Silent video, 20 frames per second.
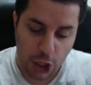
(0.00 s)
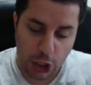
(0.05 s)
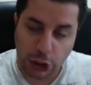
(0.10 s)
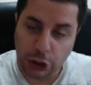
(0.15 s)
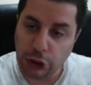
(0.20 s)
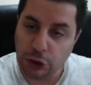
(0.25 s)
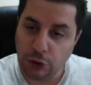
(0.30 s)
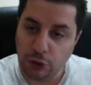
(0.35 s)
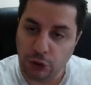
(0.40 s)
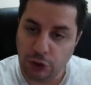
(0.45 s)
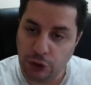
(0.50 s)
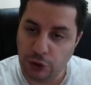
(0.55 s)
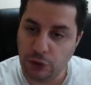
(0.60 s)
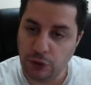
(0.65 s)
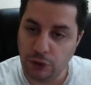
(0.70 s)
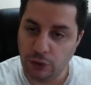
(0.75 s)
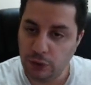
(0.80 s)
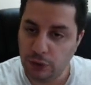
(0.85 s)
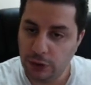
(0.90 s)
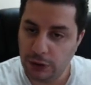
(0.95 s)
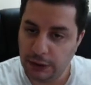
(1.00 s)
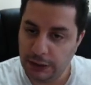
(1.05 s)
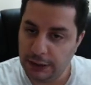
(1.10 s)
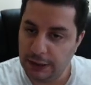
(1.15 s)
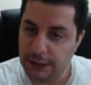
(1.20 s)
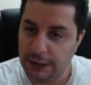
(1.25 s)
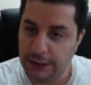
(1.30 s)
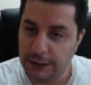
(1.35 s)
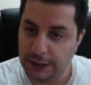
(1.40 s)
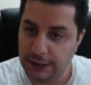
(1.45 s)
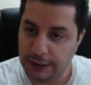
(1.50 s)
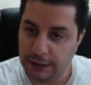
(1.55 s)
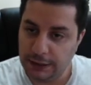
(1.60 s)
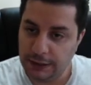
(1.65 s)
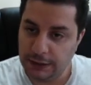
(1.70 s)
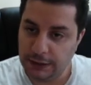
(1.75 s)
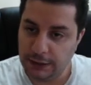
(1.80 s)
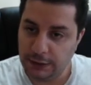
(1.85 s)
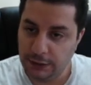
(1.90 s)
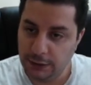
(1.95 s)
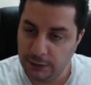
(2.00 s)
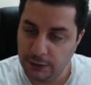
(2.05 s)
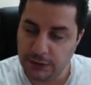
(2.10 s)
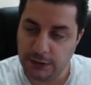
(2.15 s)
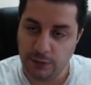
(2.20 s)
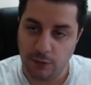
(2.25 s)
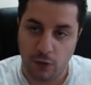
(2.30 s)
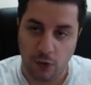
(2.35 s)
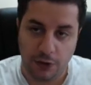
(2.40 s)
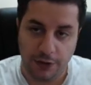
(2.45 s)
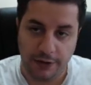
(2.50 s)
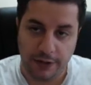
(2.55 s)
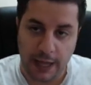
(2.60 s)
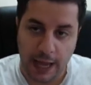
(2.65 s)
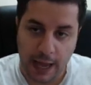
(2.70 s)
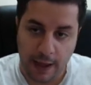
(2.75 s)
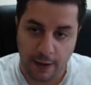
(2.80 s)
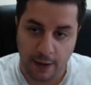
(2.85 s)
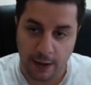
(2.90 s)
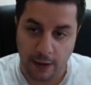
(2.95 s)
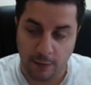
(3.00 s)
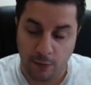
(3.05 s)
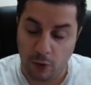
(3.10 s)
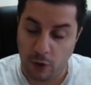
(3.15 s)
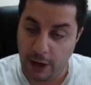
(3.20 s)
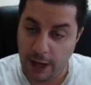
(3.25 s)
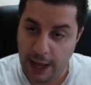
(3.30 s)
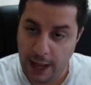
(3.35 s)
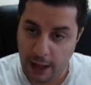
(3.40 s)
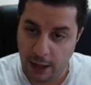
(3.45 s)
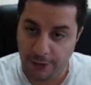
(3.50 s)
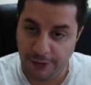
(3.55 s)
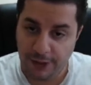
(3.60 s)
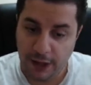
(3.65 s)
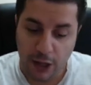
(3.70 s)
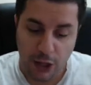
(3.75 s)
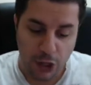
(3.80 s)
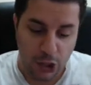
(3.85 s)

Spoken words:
you do lose more health.